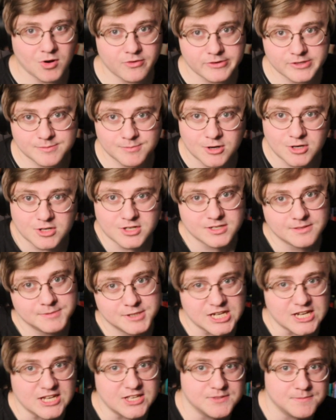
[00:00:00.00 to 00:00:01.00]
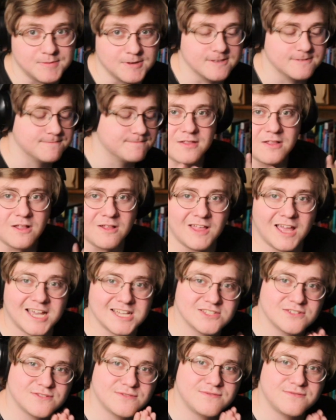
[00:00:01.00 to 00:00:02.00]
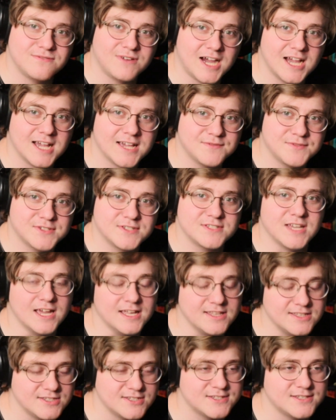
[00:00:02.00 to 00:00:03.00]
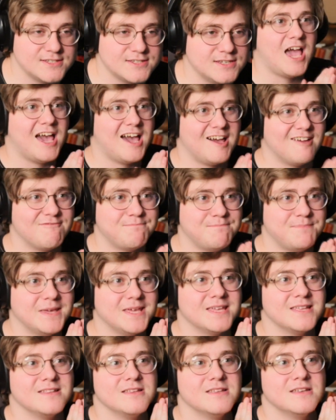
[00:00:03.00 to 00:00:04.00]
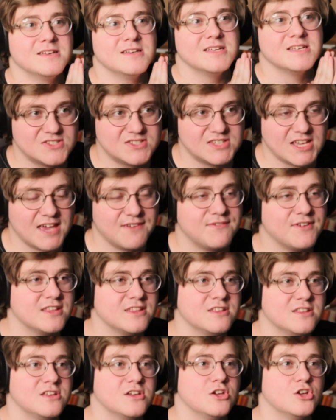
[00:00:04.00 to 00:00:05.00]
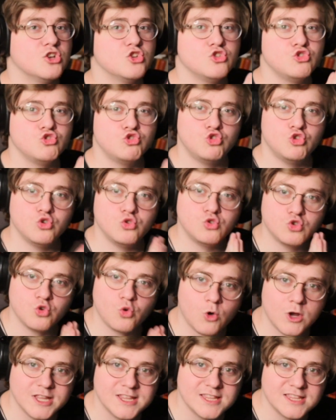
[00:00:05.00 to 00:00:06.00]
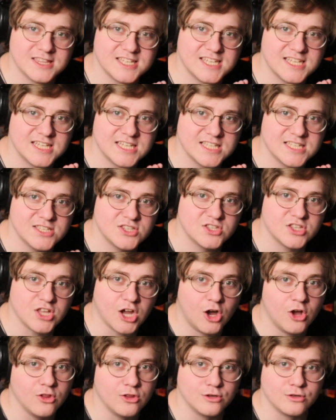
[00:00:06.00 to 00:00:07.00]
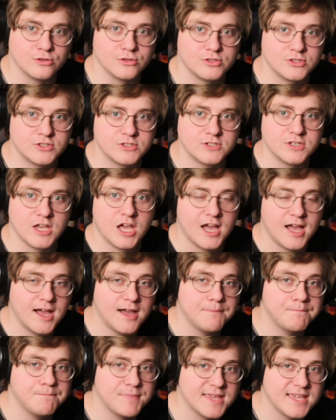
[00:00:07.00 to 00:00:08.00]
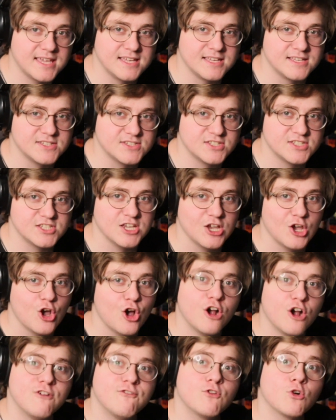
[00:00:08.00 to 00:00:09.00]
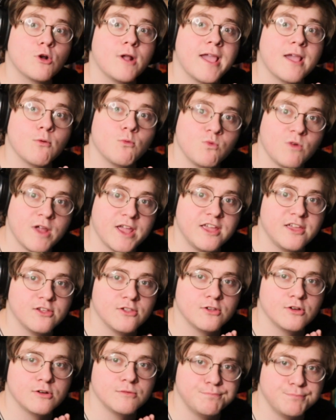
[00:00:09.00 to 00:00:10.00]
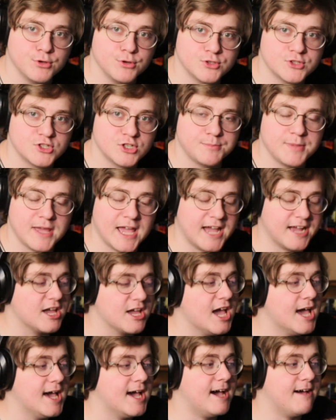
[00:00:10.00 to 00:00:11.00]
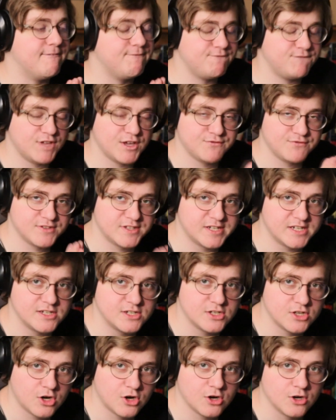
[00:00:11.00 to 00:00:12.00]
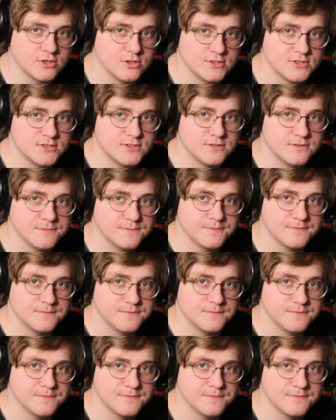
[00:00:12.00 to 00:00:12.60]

It was March of the Machines, but the last 5 sets have been $7 to $20 a piece for a regular booster pack of 15 cards.